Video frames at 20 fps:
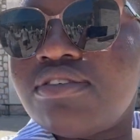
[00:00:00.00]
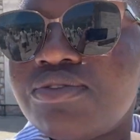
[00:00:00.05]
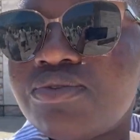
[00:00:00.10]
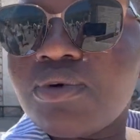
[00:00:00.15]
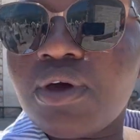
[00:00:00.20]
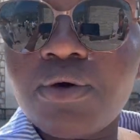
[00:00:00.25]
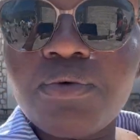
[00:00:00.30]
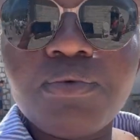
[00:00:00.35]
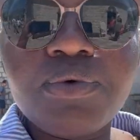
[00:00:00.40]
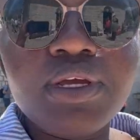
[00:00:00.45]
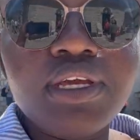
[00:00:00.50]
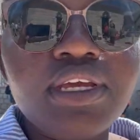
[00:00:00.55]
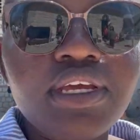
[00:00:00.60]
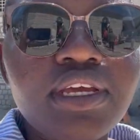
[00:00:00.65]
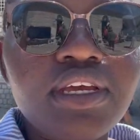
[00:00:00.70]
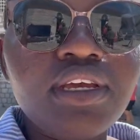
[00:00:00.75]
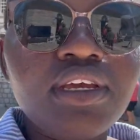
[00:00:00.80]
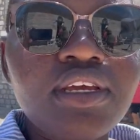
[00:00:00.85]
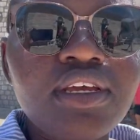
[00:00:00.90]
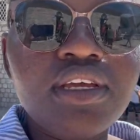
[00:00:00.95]
is what
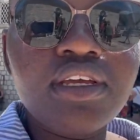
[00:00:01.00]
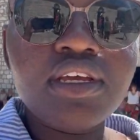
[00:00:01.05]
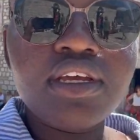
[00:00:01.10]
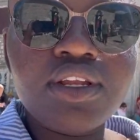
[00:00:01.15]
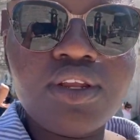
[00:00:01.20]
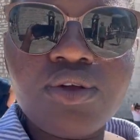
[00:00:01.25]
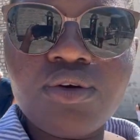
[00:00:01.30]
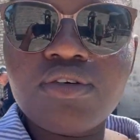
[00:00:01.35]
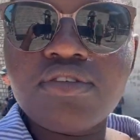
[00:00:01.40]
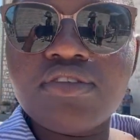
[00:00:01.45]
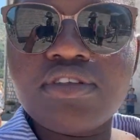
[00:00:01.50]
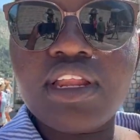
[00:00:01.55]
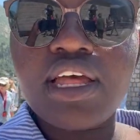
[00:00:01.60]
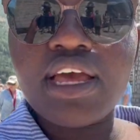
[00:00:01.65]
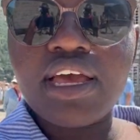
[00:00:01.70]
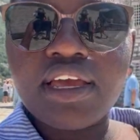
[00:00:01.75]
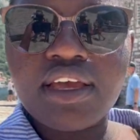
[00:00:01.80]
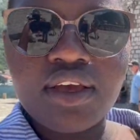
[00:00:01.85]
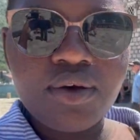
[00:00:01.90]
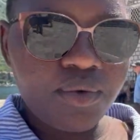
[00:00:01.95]
it looks like.